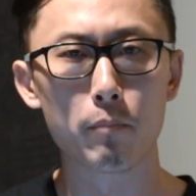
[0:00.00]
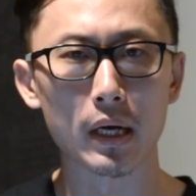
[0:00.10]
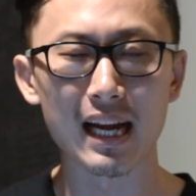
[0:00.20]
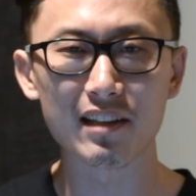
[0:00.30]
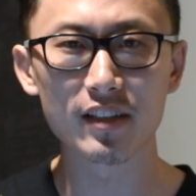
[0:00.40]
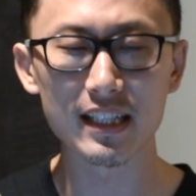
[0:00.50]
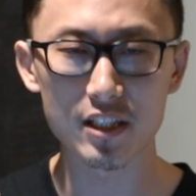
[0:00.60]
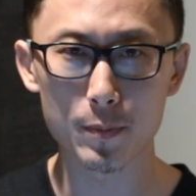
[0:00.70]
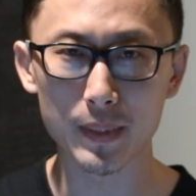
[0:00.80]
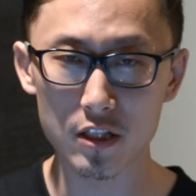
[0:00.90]
But I think it
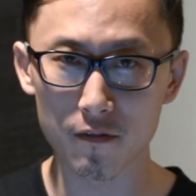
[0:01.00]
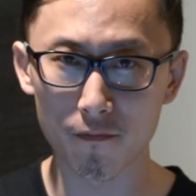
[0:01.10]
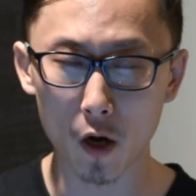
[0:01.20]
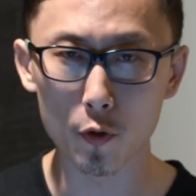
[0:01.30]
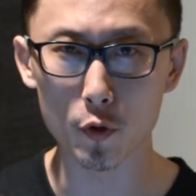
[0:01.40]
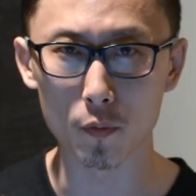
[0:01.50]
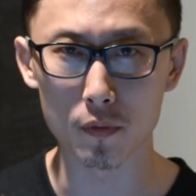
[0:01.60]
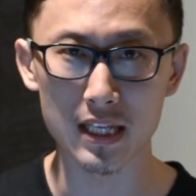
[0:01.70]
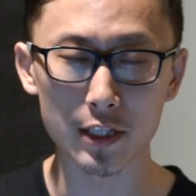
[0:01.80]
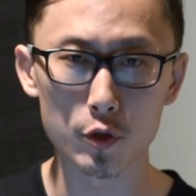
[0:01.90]
speaks
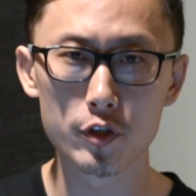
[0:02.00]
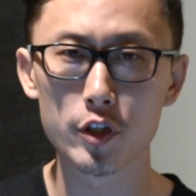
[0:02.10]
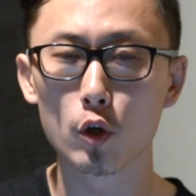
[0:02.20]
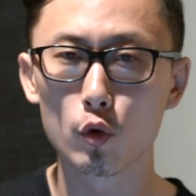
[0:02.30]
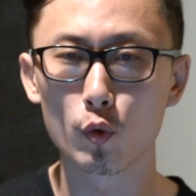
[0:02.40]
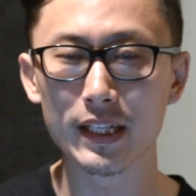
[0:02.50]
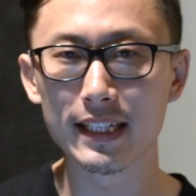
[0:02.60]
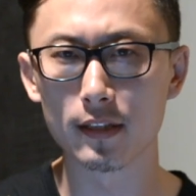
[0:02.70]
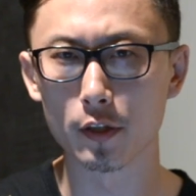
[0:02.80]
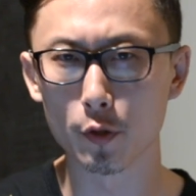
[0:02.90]
volumes that you still
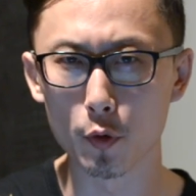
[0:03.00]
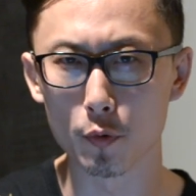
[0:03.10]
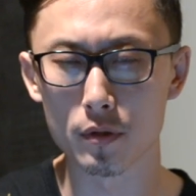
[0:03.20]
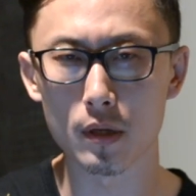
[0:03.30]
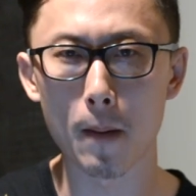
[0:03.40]
read in the news